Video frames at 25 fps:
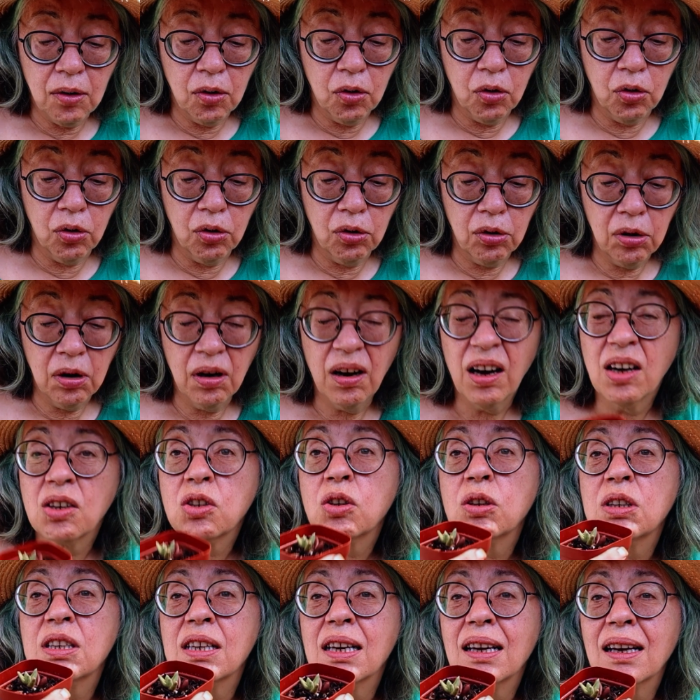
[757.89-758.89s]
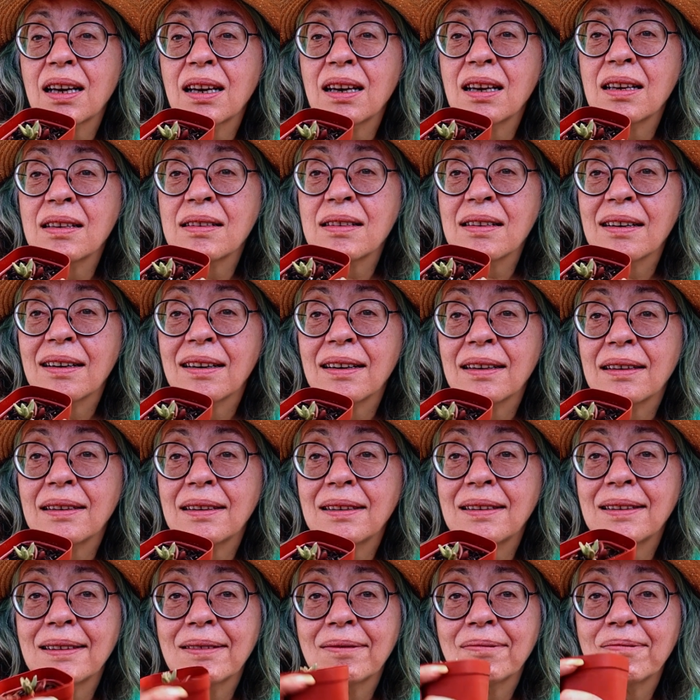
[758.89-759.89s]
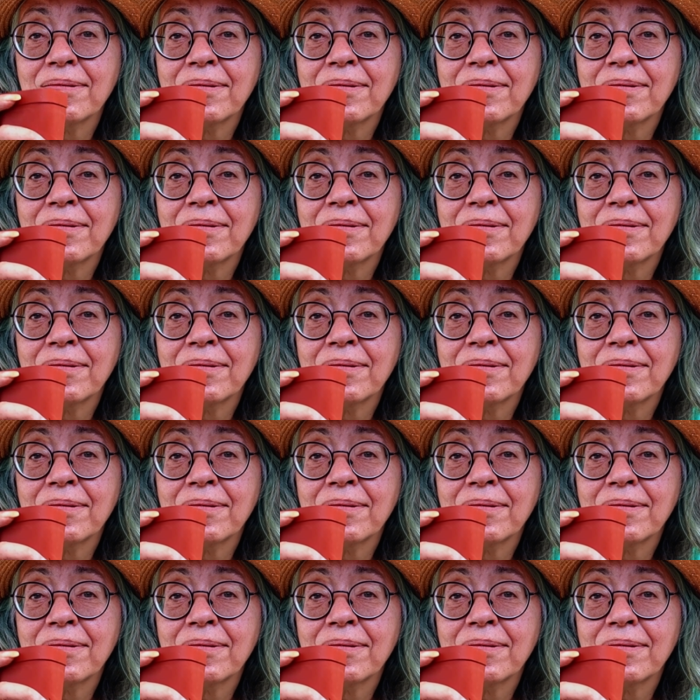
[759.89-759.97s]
Or I should take it inside.